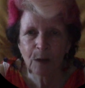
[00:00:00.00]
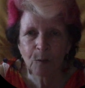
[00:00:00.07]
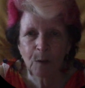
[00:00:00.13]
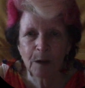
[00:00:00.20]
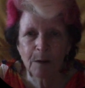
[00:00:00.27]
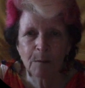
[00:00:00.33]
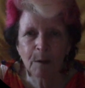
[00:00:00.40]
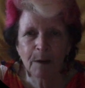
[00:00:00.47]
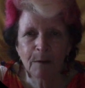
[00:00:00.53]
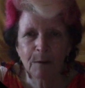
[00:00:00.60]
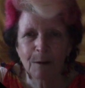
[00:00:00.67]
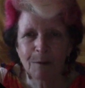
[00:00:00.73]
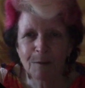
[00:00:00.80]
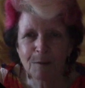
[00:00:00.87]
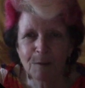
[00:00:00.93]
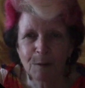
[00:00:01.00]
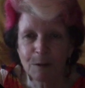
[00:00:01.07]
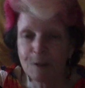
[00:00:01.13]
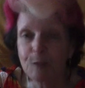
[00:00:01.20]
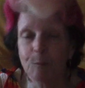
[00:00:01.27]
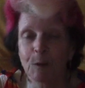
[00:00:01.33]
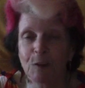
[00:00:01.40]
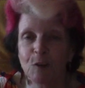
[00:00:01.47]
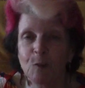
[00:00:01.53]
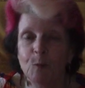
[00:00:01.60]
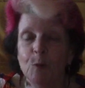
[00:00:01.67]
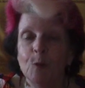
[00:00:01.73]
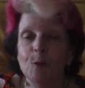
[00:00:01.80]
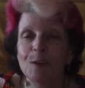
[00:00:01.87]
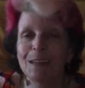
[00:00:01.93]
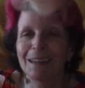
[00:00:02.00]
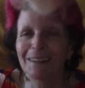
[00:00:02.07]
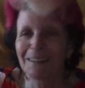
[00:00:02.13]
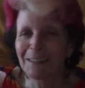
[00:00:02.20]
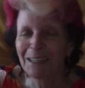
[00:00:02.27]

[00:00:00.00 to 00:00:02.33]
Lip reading: where is my smooth texture